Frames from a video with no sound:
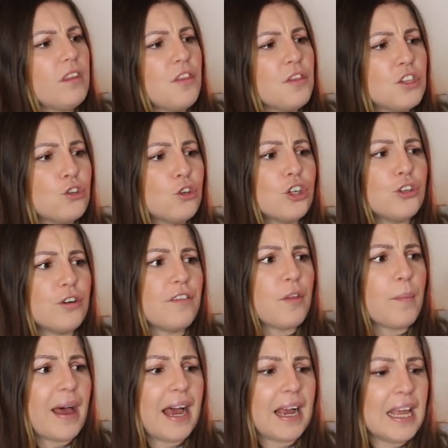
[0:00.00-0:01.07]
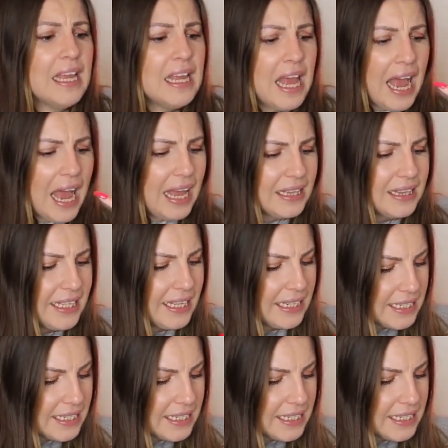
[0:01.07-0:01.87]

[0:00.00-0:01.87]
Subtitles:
the structure of the bag and the